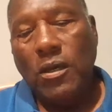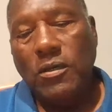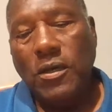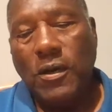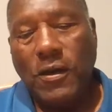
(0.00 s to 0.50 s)

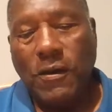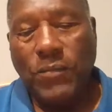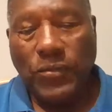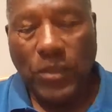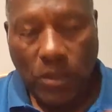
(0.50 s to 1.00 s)

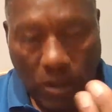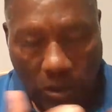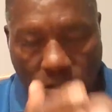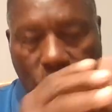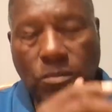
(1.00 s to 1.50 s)
and they
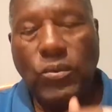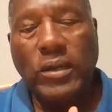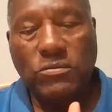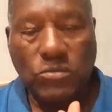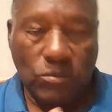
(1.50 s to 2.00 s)
call the
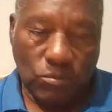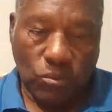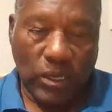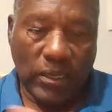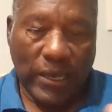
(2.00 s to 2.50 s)

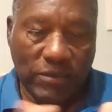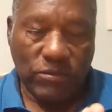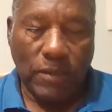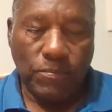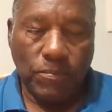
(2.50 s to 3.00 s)
white guys
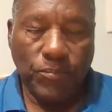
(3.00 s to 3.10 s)
up,